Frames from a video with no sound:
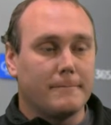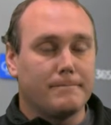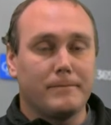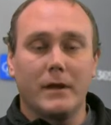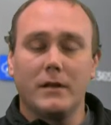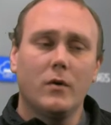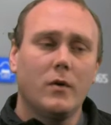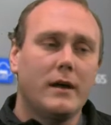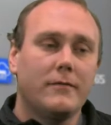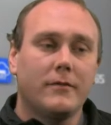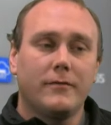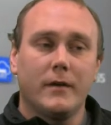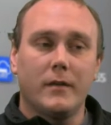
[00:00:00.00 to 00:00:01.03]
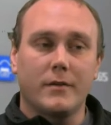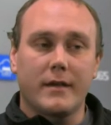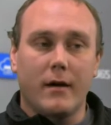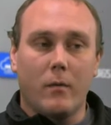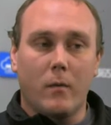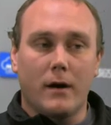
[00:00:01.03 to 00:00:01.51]
And you only have to fill those
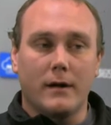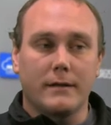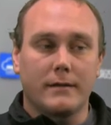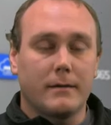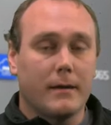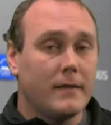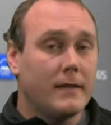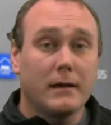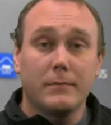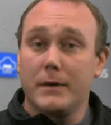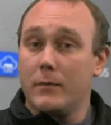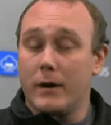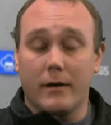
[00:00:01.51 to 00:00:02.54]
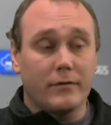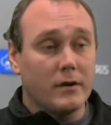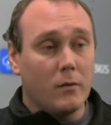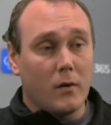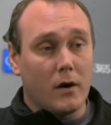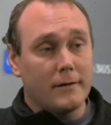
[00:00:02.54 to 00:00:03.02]
out once, they can be whatever you
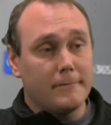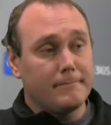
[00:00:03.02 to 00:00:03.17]
want.